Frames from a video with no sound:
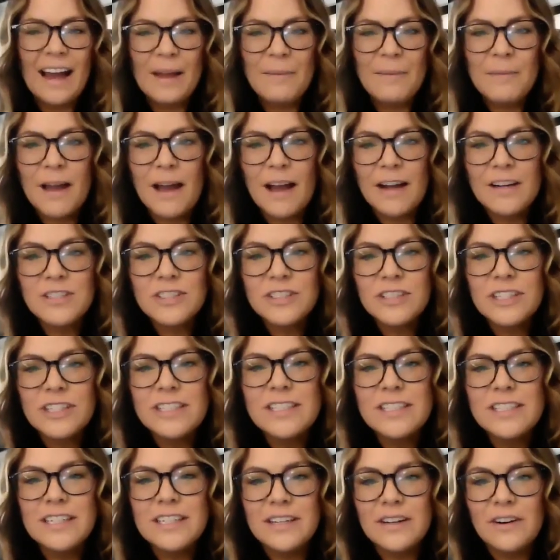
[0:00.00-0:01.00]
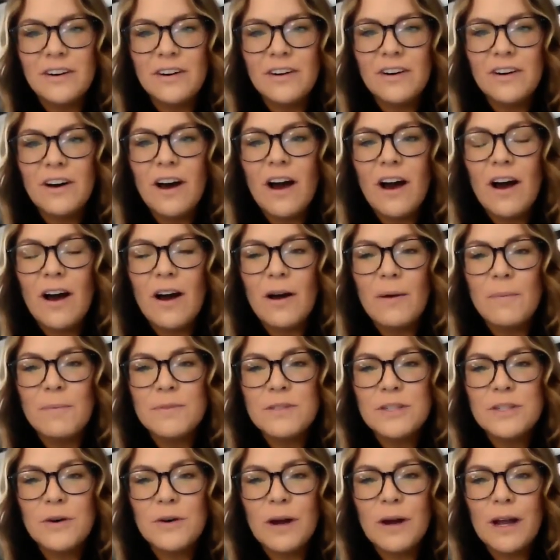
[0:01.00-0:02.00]
I'm Ashley Teal.
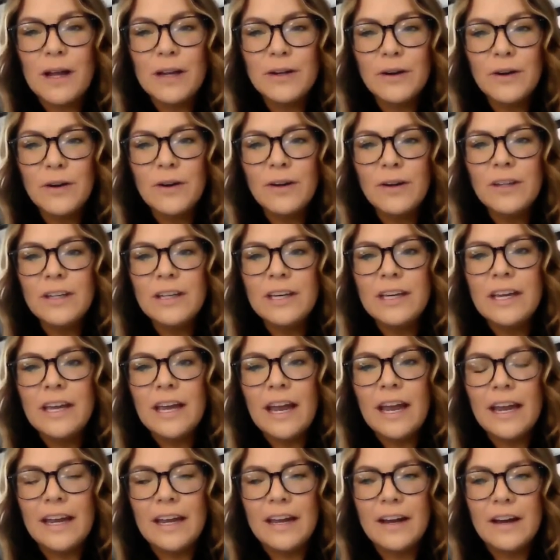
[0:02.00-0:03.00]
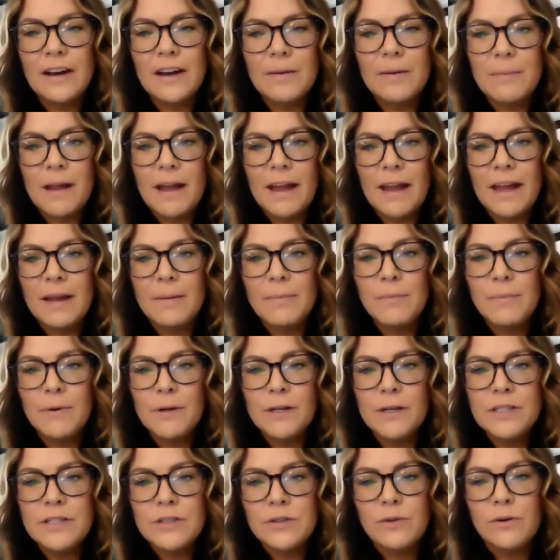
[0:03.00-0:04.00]
Um, so I currently am a
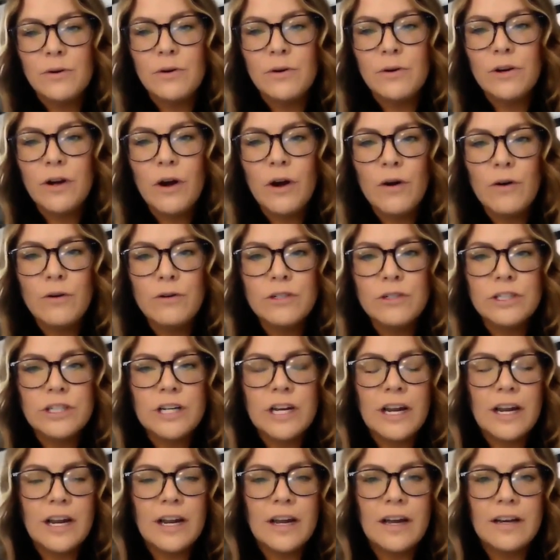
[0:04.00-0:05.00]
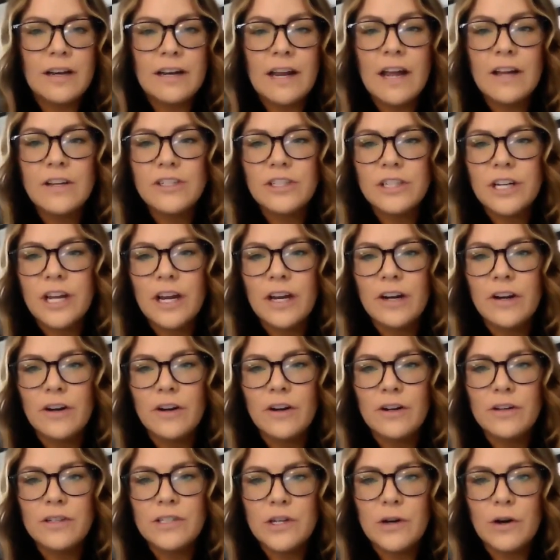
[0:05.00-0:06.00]
preschool coach and
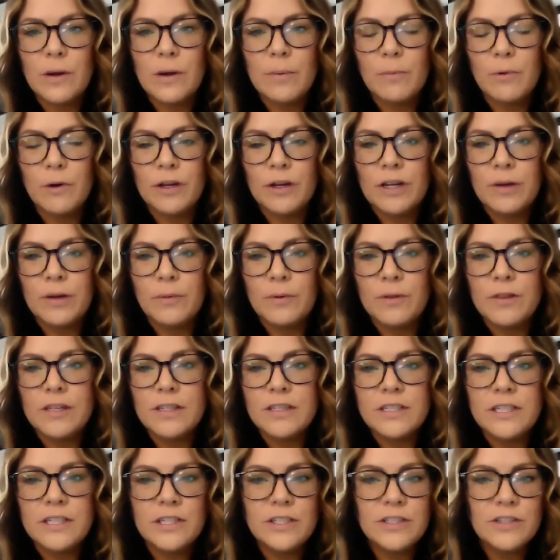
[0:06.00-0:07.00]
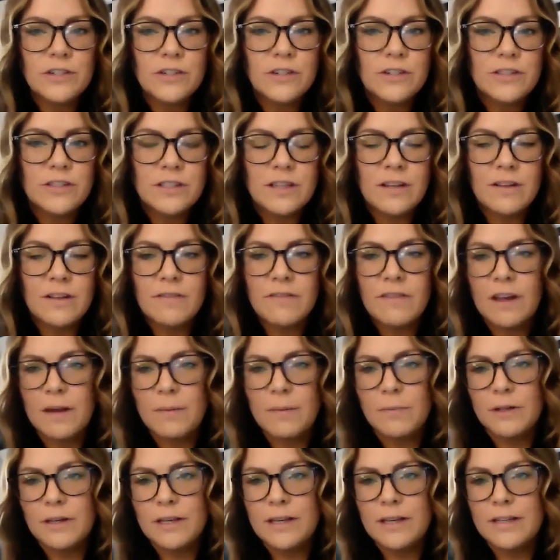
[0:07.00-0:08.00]
educator. So I'm working with the teachers and the
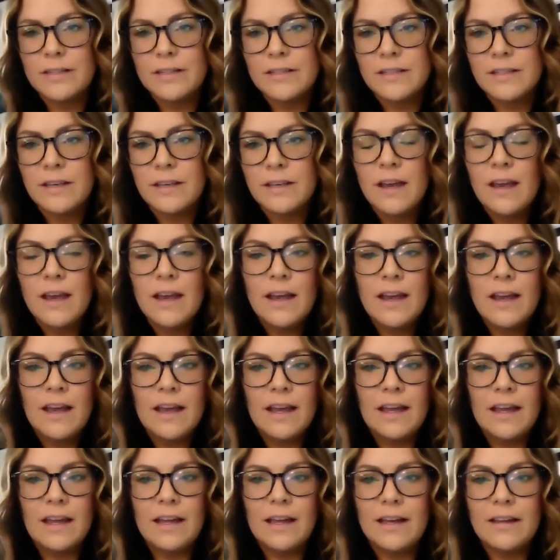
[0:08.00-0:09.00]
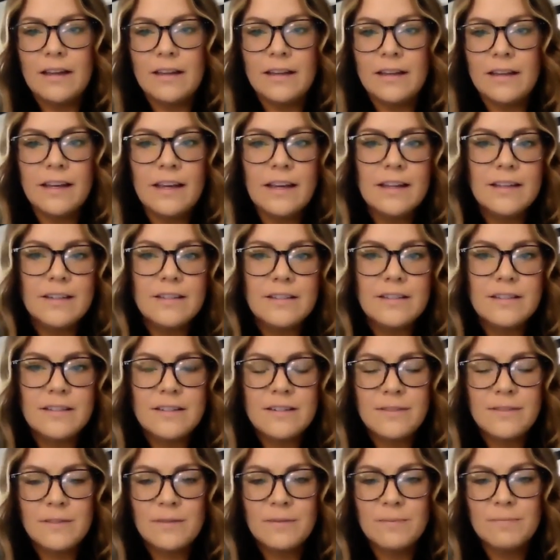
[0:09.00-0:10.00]
families and the
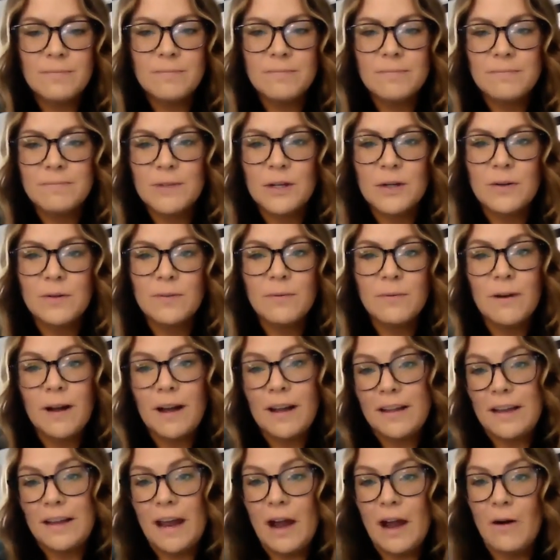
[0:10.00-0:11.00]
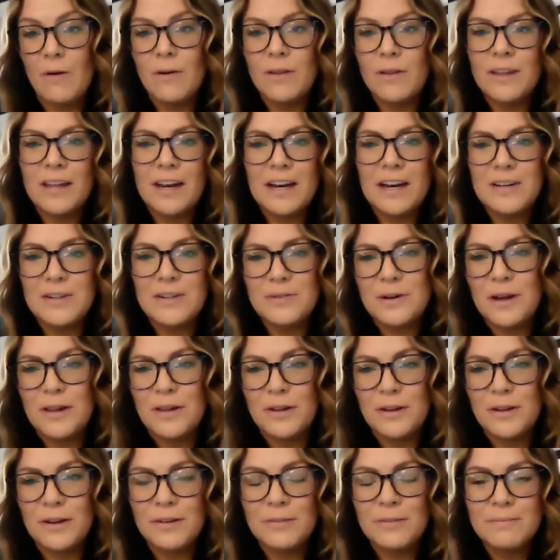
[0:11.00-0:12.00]
kids right now. And then I do
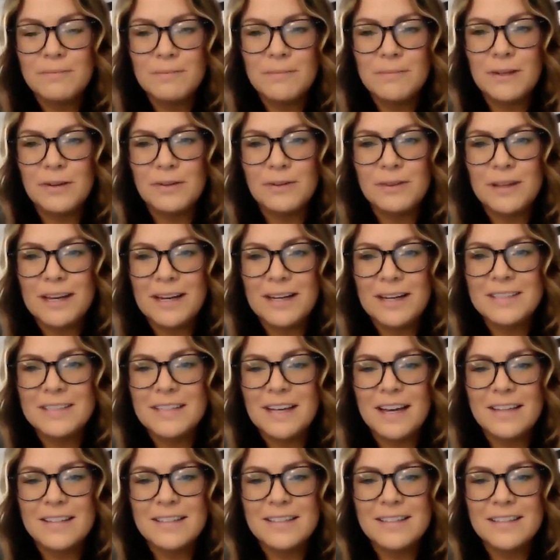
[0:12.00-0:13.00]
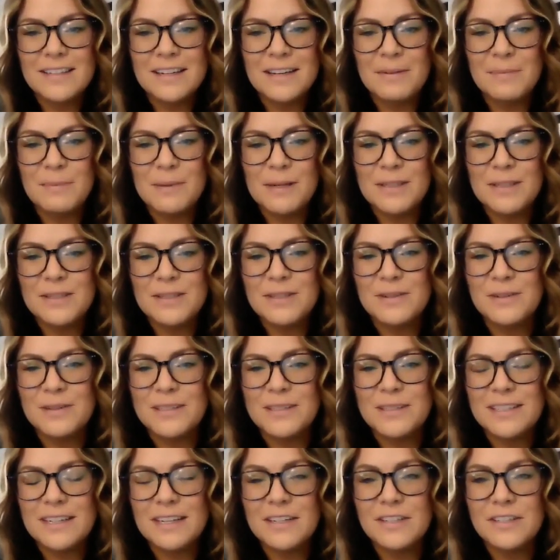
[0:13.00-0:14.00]
other little things as need be too,
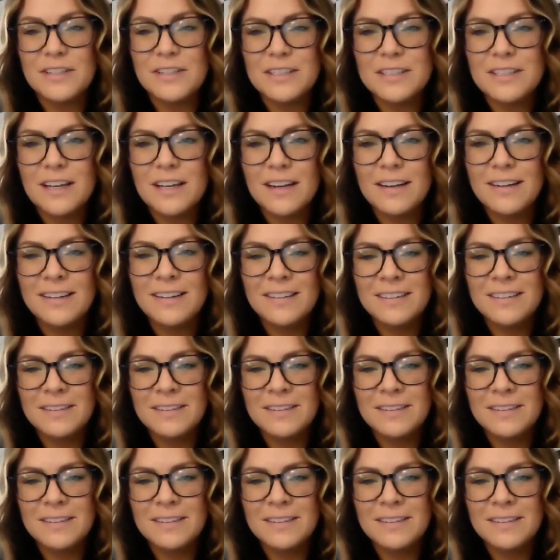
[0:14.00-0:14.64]
as Angie said.